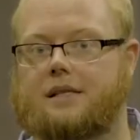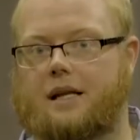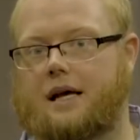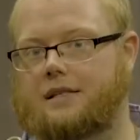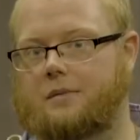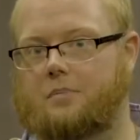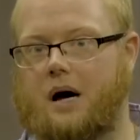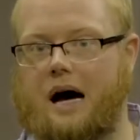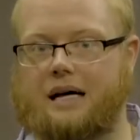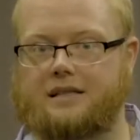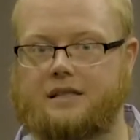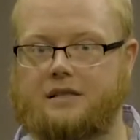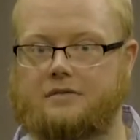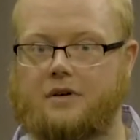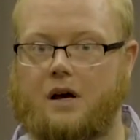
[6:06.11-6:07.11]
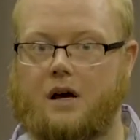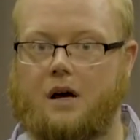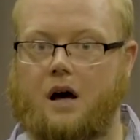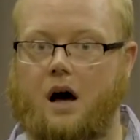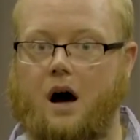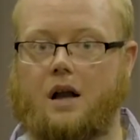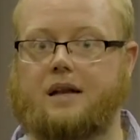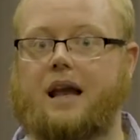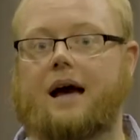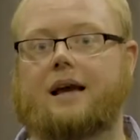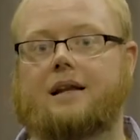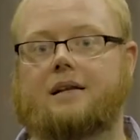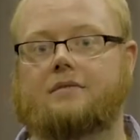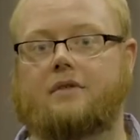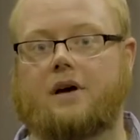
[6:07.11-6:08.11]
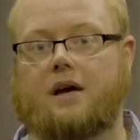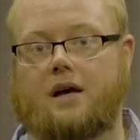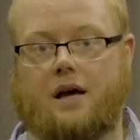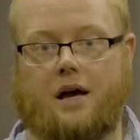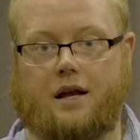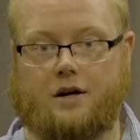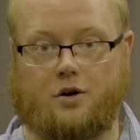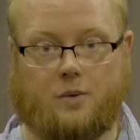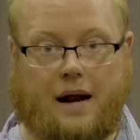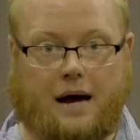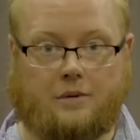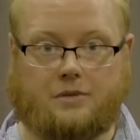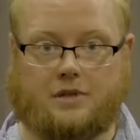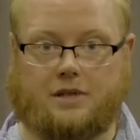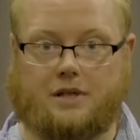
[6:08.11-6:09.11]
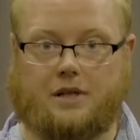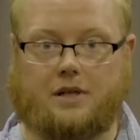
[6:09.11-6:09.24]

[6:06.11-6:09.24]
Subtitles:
It has a positive, a negative, and a ground.